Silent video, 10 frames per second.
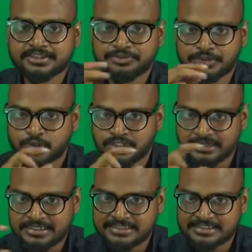If sodium
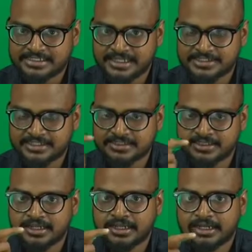has these reactions,
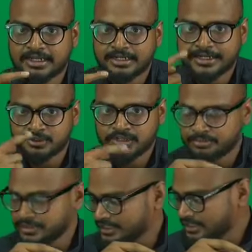try to
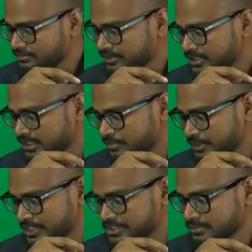compare them with the
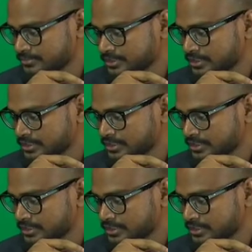potassium.